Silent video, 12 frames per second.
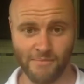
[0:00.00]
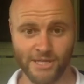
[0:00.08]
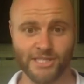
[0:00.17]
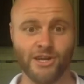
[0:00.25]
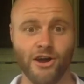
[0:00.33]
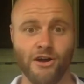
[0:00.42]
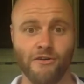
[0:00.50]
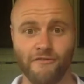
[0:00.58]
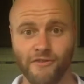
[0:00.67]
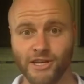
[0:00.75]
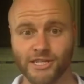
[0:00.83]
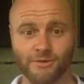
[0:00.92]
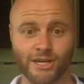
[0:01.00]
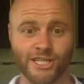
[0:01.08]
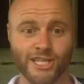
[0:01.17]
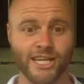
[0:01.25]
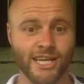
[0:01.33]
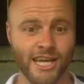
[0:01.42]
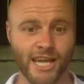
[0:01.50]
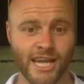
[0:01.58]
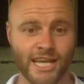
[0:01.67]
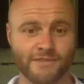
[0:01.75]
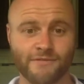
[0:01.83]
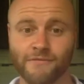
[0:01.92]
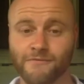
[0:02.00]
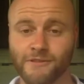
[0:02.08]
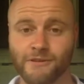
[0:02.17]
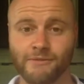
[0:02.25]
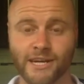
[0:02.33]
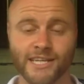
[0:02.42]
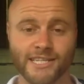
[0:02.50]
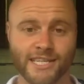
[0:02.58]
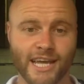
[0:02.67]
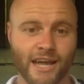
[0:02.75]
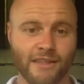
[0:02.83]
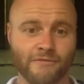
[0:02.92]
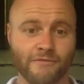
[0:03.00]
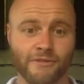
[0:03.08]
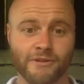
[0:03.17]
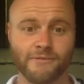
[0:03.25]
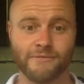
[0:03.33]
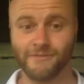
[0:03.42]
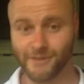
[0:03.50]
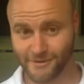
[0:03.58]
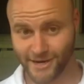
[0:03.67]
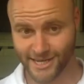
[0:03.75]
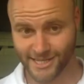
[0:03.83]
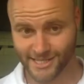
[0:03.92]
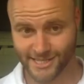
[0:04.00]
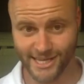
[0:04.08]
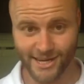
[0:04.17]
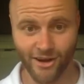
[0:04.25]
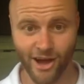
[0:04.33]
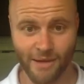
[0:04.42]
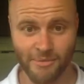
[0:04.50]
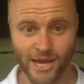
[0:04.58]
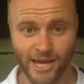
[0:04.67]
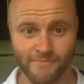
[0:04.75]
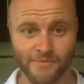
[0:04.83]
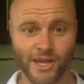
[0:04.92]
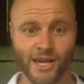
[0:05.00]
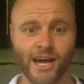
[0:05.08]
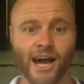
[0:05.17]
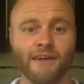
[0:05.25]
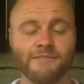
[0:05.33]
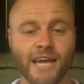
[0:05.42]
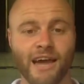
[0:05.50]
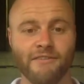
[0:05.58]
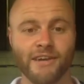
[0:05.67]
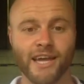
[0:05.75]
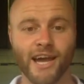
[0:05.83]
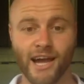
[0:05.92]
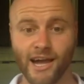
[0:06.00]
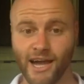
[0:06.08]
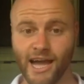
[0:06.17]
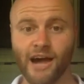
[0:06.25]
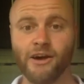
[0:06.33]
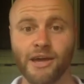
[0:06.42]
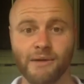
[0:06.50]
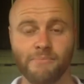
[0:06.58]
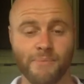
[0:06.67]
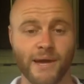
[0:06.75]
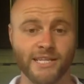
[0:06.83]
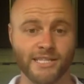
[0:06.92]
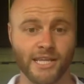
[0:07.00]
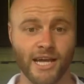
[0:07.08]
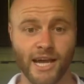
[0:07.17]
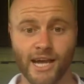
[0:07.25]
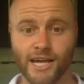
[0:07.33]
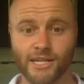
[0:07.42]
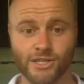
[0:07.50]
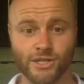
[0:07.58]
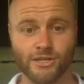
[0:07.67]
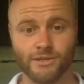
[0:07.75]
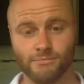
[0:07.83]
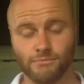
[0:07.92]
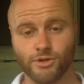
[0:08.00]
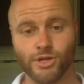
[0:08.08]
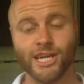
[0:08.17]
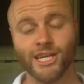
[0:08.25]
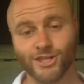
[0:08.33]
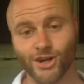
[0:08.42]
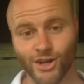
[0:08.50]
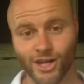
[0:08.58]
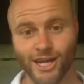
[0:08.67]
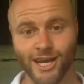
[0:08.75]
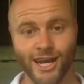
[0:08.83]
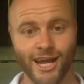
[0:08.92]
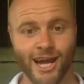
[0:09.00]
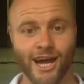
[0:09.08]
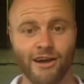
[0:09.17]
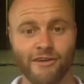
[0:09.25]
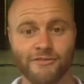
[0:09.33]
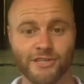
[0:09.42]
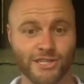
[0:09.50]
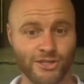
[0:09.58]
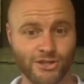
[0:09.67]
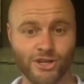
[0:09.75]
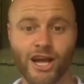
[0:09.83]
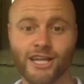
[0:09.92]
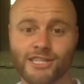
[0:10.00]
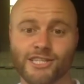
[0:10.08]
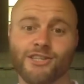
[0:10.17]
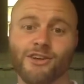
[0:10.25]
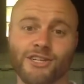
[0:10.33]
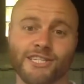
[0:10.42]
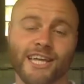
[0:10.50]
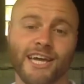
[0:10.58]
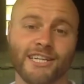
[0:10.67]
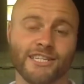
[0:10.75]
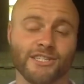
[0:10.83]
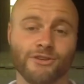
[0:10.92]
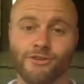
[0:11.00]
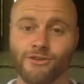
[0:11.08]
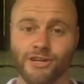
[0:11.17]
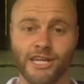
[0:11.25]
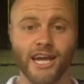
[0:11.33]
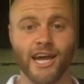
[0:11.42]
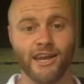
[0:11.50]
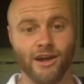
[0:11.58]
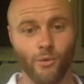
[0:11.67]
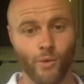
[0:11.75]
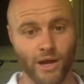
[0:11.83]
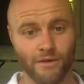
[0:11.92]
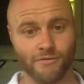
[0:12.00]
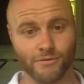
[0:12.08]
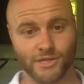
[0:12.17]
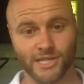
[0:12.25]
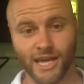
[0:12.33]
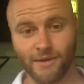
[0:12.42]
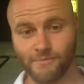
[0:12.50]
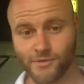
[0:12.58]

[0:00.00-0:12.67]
So first question is from Florice, and Florice said, "Hi Ben, after having our hemp-based drinking chocolate for just two nights, she's noticed that she's already had a wonderful sleep.